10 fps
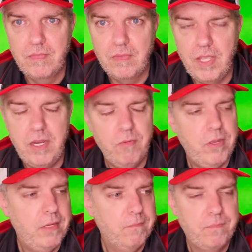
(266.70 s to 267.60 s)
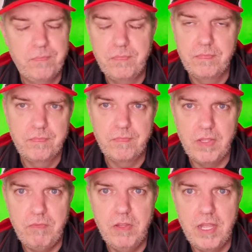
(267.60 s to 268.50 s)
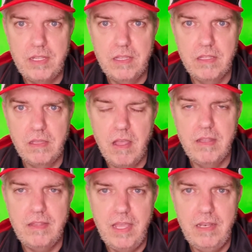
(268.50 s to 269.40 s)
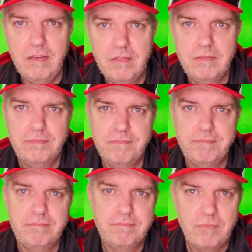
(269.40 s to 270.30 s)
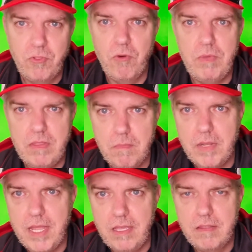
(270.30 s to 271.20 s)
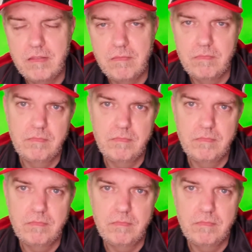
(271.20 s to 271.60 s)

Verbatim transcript: Anyway, if you like the content, throw me some likes.